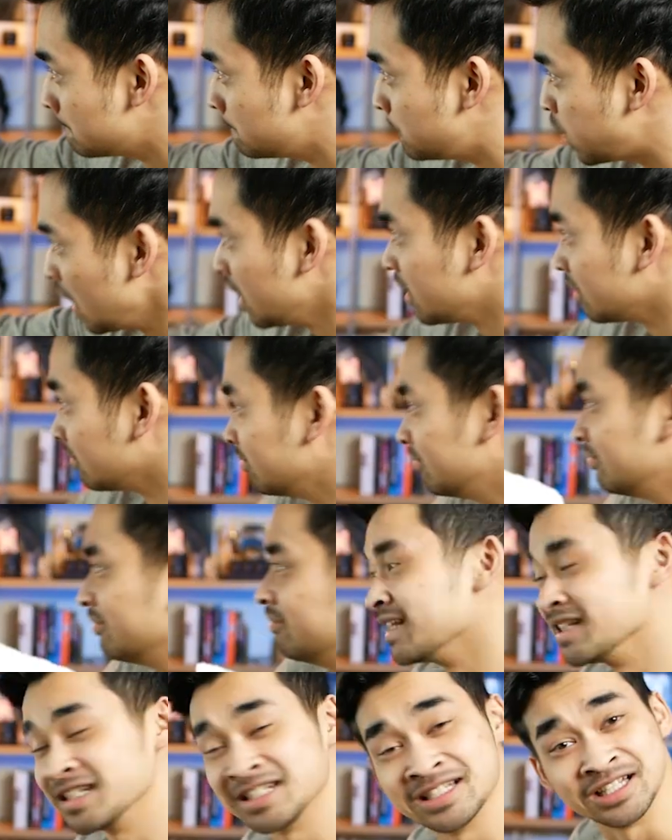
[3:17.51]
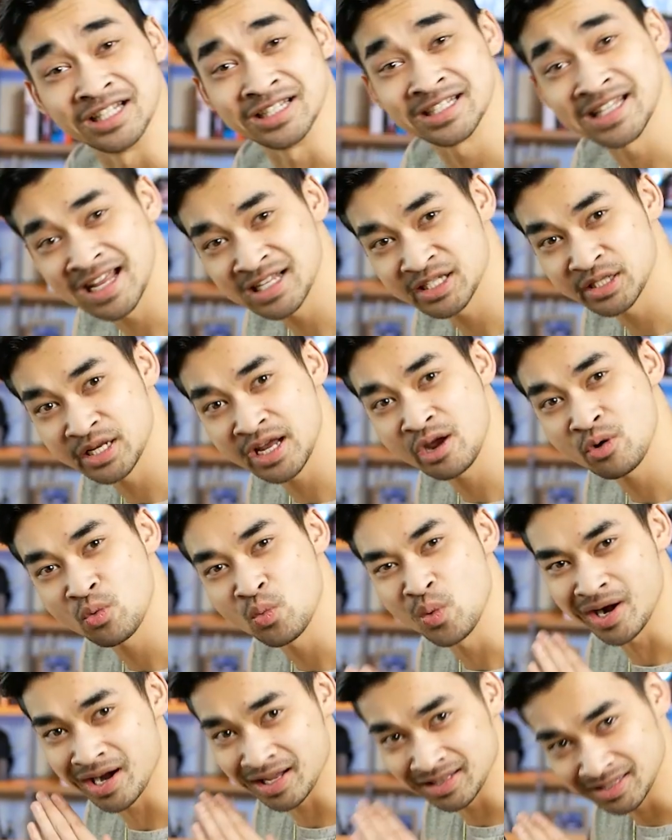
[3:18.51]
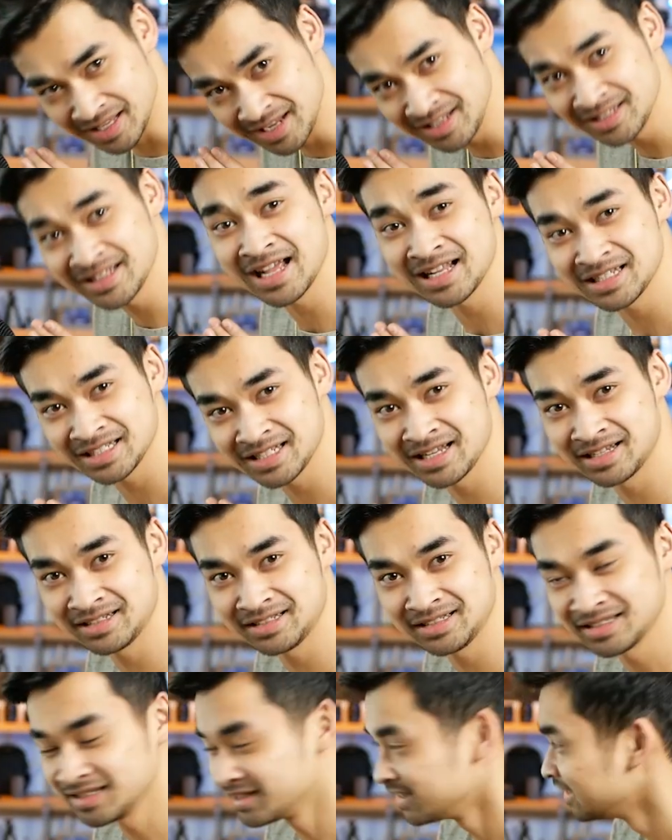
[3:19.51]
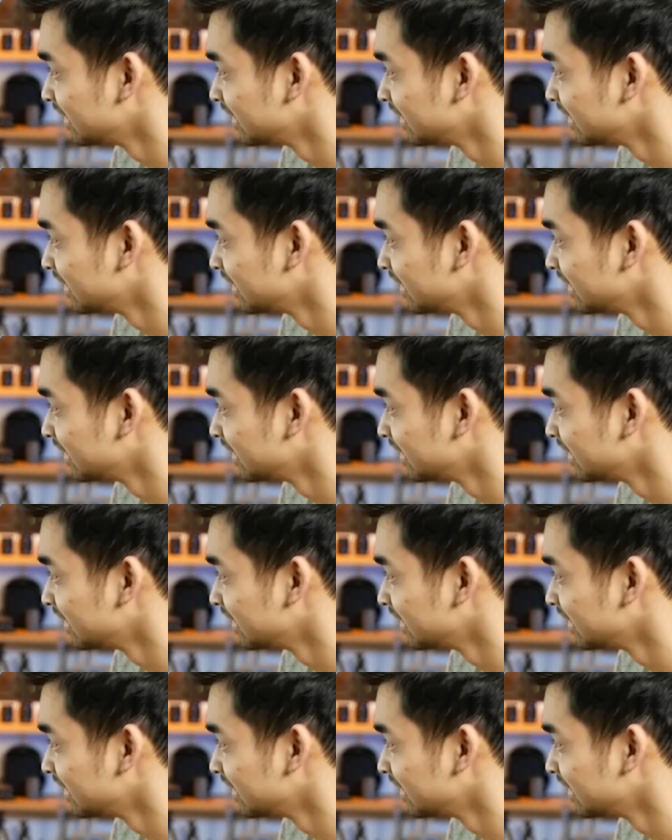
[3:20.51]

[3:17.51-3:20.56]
Bam! Does that say what I think that says?